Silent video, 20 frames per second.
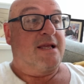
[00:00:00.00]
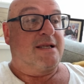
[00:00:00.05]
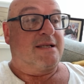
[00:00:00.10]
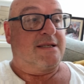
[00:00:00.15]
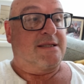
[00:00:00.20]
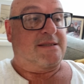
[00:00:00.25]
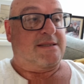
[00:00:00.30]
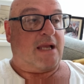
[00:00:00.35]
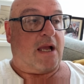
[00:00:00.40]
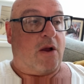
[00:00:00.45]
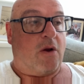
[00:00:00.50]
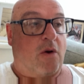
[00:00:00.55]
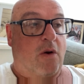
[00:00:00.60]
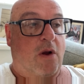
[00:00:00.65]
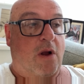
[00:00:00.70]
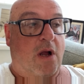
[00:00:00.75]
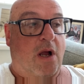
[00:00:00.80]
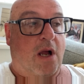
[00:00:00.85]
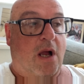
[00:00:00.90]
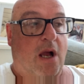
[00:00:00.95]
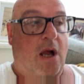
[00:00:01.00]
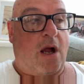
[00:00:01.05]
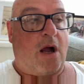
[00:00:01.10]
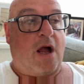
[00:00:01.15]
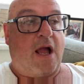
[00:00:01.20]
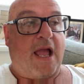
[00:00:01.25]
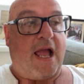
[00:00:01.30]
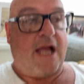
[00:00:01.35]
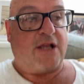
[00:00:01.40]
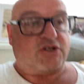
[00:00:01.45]
So
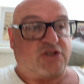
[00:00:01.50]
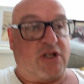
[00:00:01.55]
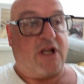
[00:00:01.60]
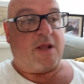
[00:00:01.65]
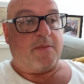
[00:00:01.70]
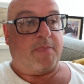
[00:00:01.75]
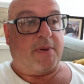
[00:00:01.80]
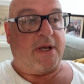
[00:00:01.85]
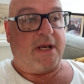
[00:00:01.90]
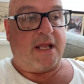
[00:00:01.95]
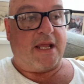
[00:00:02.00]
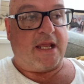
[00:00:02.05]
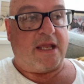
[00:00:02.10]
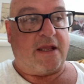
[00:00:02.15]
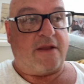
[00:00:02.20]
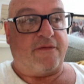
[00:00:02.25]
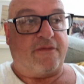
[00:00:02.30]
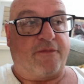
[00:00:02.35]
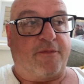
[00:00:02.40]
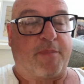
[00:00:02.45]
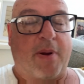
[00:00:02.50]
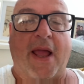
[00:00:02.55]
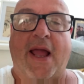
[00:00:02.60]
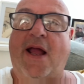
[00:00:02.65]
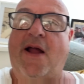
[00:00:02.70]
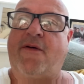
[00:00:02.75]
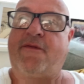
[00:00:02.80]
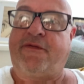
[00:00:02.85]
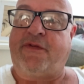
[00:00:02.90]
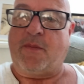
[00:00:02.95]
I actually believe,
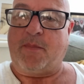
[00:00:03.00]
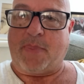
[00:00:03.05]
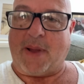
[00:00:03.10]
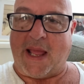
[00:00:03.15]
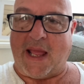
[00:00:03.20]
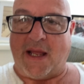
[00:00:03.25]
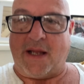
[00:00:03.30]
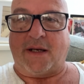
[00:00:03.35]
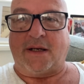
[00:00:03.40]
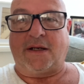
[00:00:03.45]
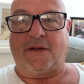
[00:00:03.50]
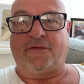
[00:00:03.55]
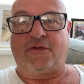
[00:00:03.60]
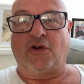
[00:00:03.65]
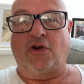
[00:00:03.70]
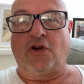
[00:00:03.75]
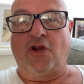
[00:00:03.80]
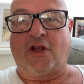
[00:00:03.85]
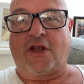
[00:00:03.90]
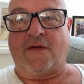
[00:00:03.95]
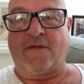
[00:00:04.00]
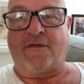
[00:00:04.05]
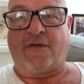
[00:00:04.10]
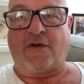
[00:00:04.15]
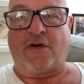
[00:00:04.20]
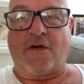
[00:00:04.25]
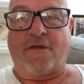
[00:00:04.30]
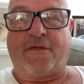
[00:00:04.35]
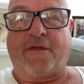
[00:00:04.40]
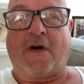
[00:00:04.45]
pound for pound, if you're looking
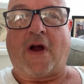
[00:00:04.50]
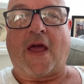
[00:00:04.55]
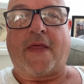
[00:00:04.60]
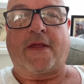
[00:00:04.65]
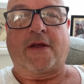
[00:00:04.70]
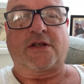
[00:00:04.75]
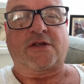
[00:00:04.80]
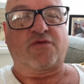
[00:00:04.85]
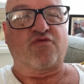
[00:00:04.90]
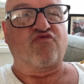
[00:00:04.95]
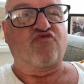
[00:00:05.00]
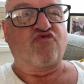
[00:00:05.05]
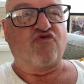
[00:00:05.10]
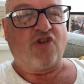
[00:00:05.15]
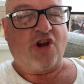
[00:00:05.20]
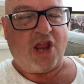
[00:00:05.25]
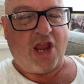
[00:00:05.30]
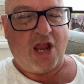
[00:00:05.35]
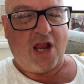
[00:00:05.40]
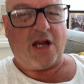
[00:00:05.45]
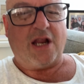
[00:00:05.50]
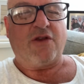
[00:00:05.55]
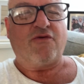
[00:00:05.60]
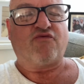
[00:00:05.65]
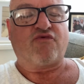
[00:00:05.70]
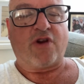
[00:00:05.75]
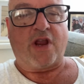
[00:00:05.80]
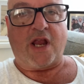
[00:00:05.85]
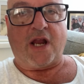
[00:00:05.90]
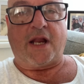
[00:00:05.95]
for a fight that's really,
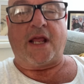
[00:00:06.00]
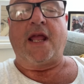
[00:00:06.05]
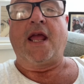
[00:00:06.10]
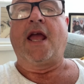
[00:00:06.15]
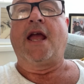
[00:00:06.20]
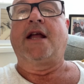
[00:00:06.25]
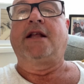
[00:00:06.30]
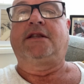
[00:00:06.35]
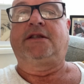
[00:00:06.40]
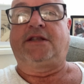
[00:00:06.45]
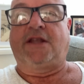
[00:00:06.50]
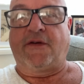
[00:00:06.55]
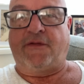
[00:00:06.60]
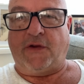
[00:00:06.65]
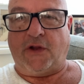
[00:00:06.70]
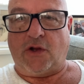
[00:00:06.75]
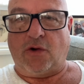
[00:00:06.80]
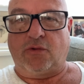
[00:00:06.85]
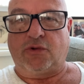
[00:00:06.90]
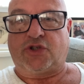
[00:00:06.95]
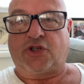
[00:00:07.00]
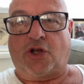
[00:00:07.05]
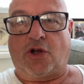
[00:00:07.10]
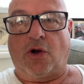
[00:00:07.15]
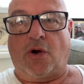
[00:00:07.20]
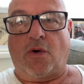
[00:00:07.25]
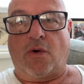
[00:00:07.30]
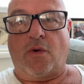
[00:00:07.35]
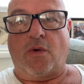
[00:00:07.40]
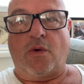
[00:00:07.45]
really difficult to
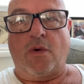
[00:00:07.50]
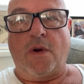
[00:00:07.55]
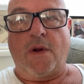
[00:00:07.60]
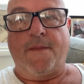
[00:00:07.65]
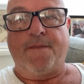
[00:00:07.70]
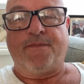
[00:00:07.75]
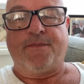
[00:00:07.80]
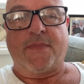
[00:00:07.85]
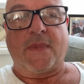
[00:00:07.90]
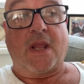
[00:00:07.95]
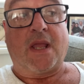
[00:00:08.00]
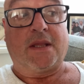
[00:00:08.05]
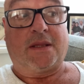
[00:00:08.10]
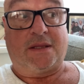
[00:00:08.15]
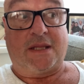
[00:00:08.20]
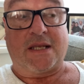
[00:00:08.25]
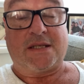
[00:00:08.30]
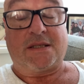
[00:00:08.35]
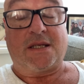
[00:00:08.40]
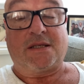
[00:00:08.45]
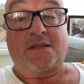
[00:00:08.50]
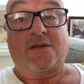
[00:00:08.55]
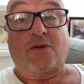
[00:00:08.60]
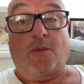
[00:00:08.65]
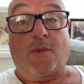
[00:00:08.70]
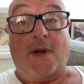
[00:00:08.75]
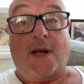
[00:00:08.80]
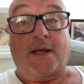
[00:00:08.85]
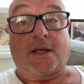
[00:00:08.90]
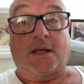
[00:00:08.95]
call, this is the
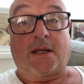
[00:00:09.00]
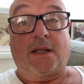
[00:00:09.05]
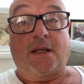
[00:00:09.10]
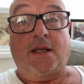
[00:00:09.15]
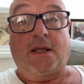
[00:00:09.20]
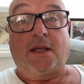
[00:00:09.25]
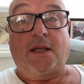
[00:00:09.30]
one.